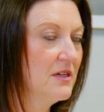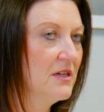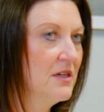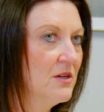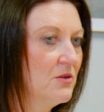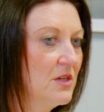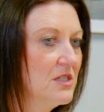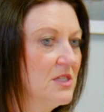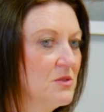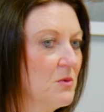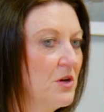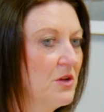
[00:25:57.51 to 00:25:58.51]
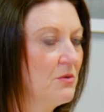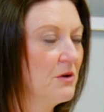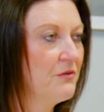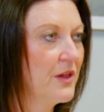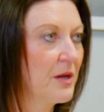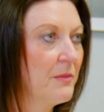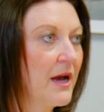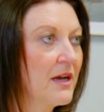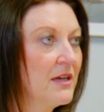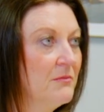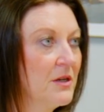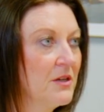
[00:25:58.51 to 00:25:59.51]
this is where you reflect
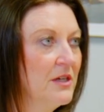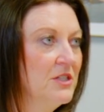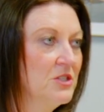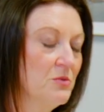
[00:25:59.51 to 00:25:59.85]
back in middle age.